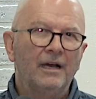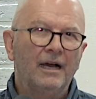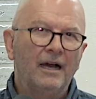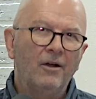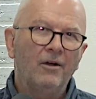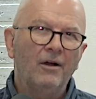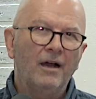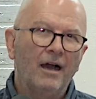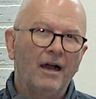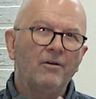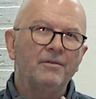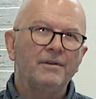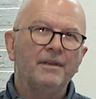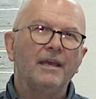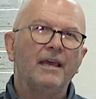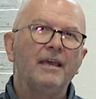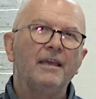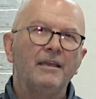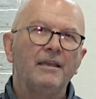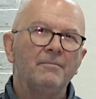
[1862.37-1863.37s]
our
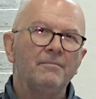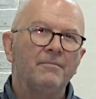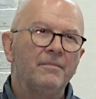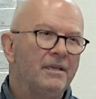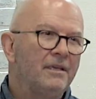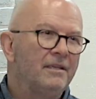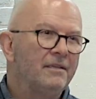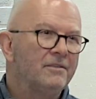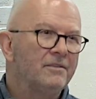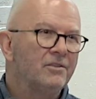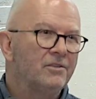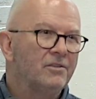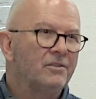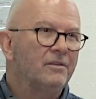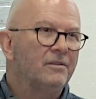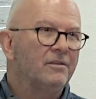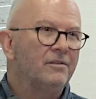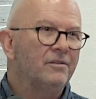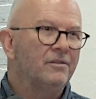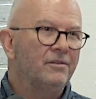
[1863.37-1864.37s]
name means
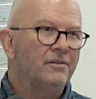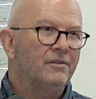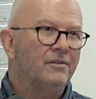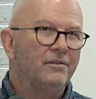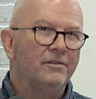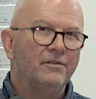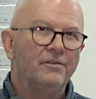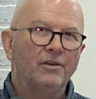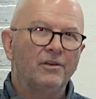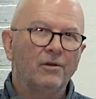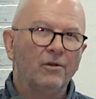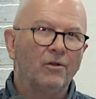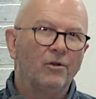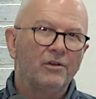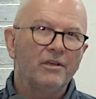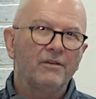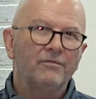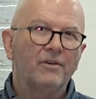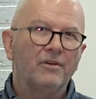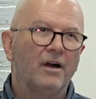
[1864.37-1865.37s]
the
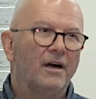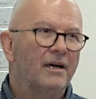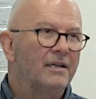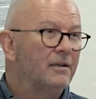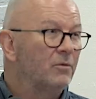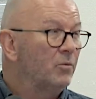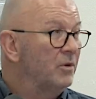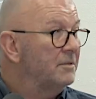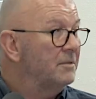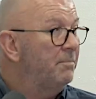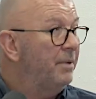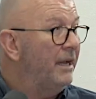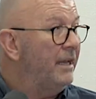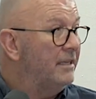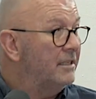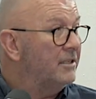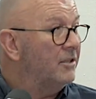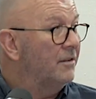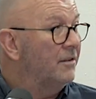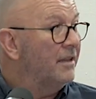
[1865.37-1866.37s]
glory of God and was
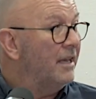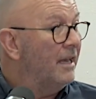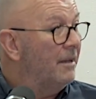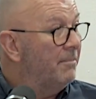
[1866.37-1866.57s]
based on the